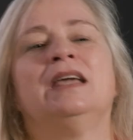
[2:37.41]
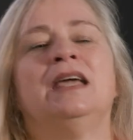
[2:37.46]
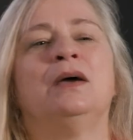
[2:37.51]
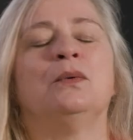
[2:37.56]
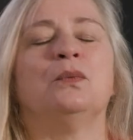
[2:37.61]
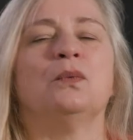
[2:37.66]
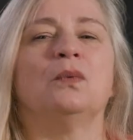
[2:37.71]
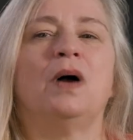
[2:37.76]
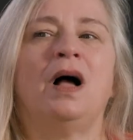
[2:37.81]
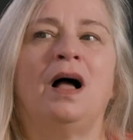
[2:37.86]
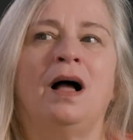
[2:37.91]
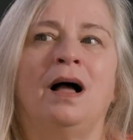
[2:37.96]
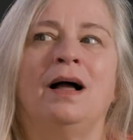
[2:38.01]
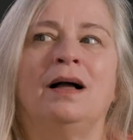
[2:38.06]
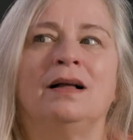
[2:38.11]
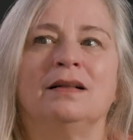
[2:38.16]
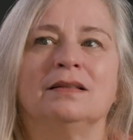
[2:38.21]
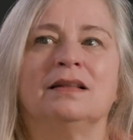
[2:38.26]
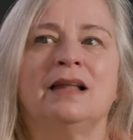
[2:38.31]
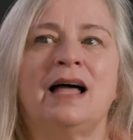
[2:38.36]
It
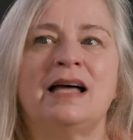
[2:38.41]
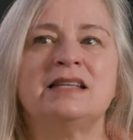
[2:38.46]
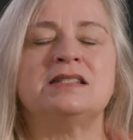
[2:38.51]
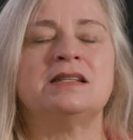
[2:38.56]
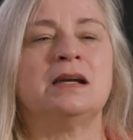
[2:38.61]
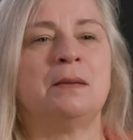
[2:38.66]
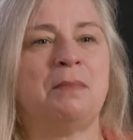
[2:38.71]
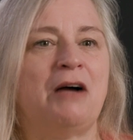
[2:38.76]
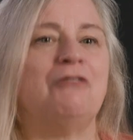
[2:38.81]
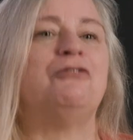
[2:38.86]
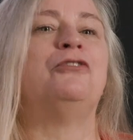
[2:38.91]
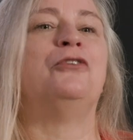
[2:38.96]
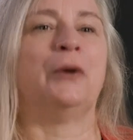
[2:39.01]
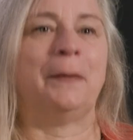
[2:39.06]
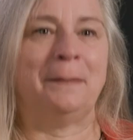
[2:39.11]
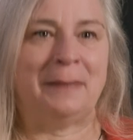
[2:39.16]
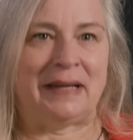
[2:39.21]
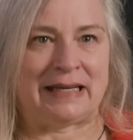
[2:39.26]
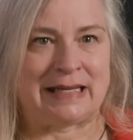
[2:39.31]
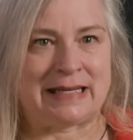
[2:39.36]
lasted about
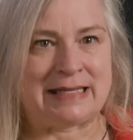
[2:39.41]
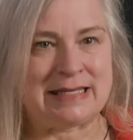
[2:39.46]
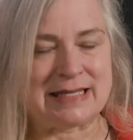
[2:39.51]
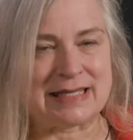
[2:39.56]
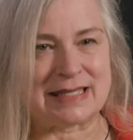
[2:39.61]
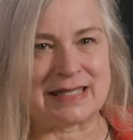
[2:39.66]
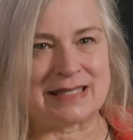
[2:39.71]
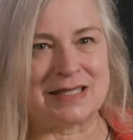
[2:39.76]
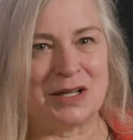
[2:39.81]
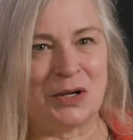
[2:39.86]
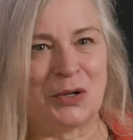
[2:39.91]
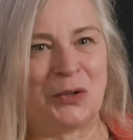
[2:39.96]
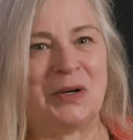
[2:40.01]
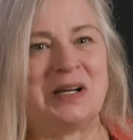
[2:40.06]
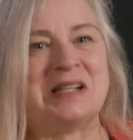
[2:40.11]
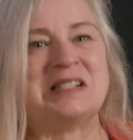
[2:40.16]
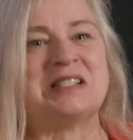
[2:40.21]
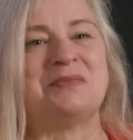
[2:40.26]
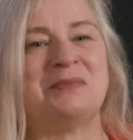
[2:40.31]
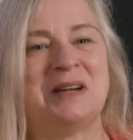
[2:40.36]
4 minutes,
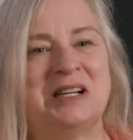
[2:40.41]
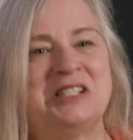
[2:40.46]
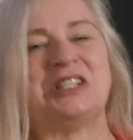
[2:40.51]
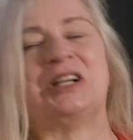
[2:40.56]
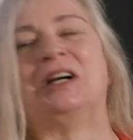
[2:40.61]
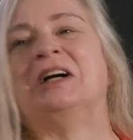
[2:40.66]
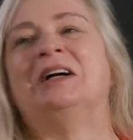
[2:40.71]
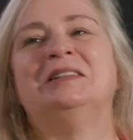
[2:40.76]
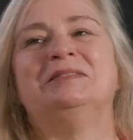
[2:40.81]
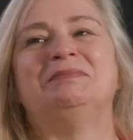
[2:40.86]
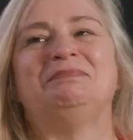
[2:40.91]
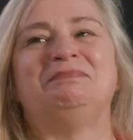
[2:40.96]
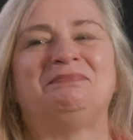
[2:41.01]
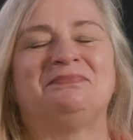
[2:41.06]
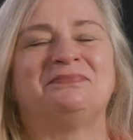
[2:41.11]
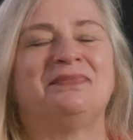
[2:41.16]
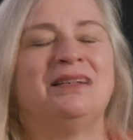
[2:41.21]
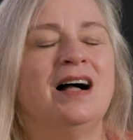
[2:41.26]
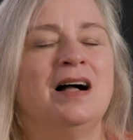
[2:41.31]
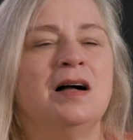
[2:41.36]
according to my chart.
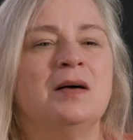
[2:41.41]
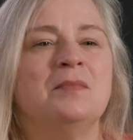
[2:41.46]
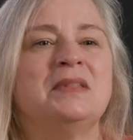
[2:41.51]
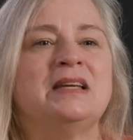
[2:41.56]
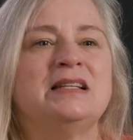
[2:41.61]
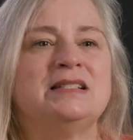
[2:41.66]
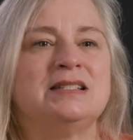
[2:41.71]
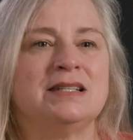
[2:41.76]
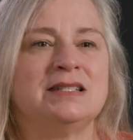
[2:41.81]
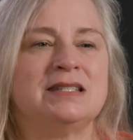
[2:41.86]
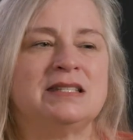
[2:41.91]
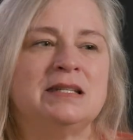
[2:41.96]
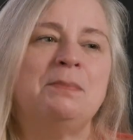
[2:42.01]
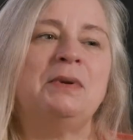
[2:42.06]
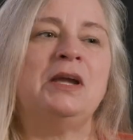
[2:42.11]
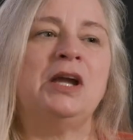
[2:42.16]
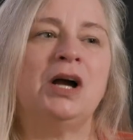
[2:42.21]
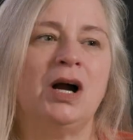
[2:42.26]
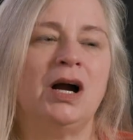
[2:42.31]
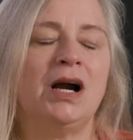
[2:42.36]
They did
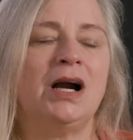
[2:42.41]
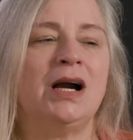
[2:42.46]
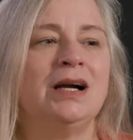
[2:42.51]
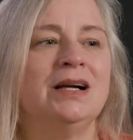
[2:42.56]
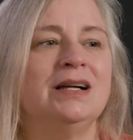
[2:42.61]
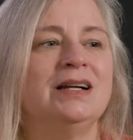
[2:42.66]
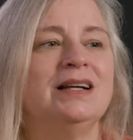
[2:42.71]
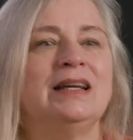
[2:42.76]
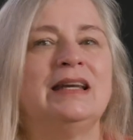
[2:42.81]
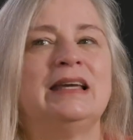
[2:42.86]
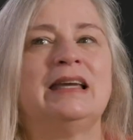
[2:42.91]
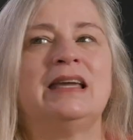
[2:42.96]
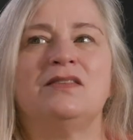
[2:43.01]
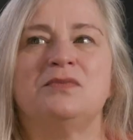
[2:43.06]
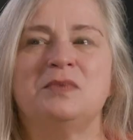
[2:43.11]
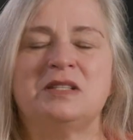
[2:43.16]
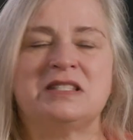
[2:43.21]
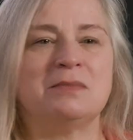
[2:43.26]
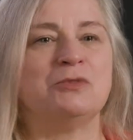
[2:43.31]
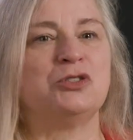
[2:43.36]
CPR. They
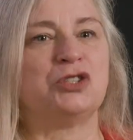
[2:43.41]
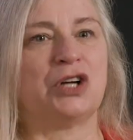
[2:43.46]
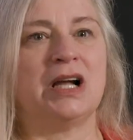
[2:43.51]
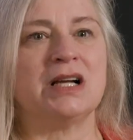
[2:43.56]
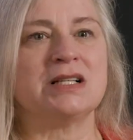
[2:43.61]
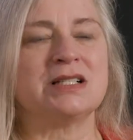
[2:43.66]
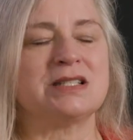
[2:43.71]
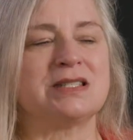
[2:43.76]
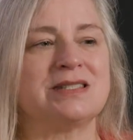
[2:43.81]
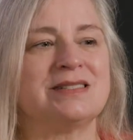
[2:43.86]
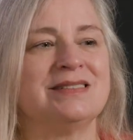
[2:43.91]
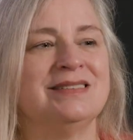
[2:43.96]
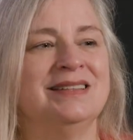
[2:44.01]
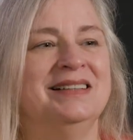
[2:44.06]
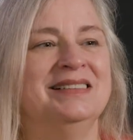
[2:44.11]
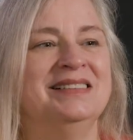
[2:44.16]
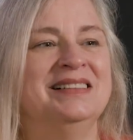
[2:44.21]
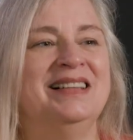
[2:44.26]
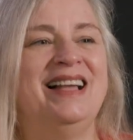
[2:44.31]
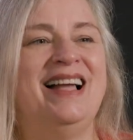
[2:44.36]
gave me some drugs,
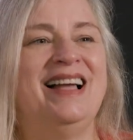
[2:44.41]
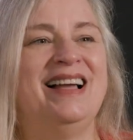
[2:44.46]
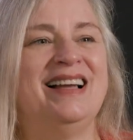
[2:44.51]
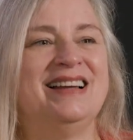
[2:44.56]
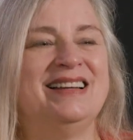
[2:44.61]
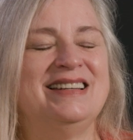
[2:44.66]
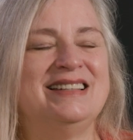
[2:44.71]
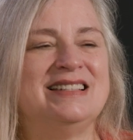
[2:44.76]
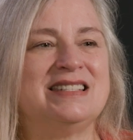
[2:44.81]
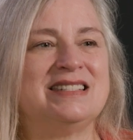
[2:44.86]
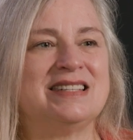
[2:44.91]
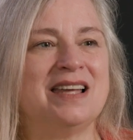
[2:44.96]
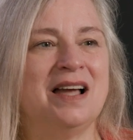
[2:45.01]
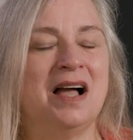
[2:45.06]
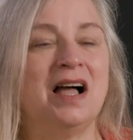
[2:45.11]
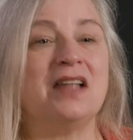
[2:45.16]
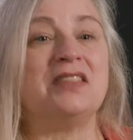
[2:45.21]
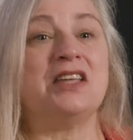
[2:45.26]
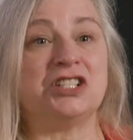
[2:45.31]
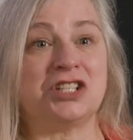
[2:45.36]
and
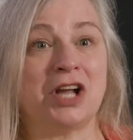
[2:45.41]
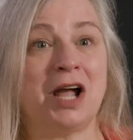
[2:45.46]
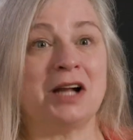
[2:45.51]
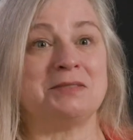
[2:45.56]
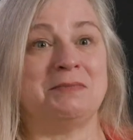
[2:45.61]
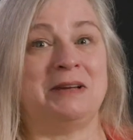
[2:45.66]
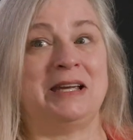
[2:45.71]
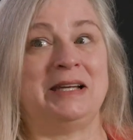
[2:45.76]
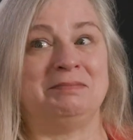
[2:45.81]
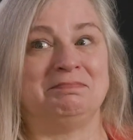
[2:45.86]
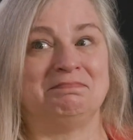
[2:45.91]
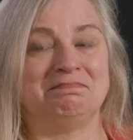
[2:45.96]
they shocked me.